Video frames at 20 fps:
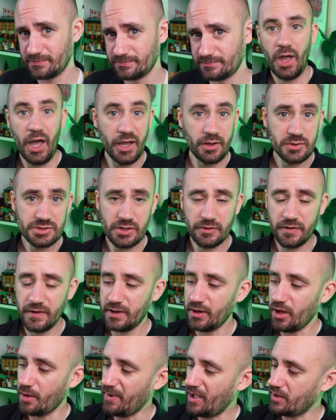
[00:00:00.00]
I also
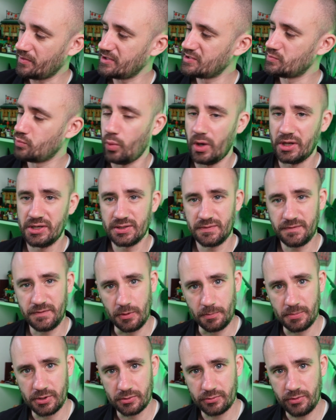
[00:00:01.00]
think about this
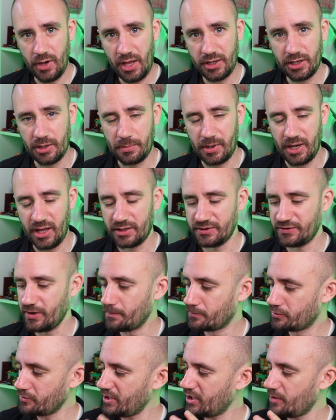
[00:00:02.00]
wonderful piranha plant, a
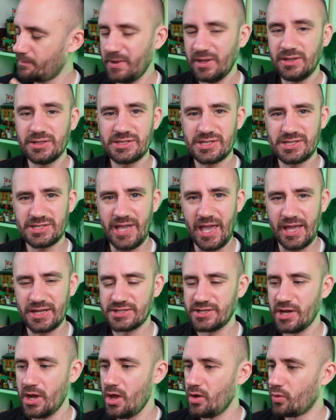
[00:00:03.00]
brick-built
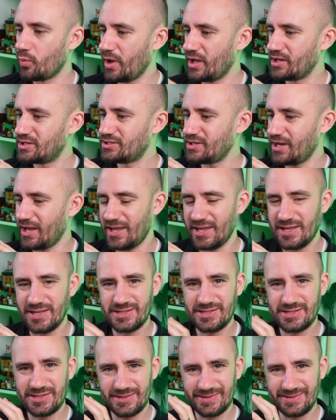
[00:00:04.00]
set which
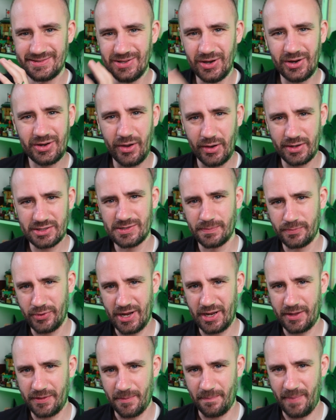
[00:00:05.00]
is not going to
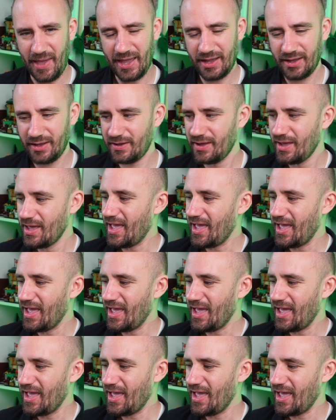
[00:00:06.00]
break the bank.